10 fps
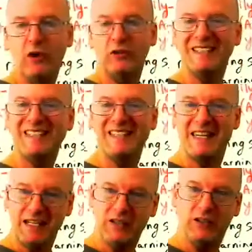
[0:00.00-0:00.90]

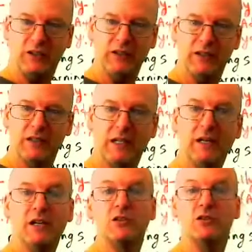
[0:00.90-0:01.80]
volunteer
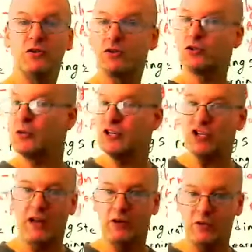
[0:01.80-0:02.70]
to do the
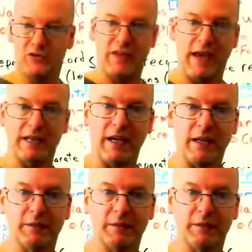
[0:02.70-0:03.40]
screenshot notes for that day.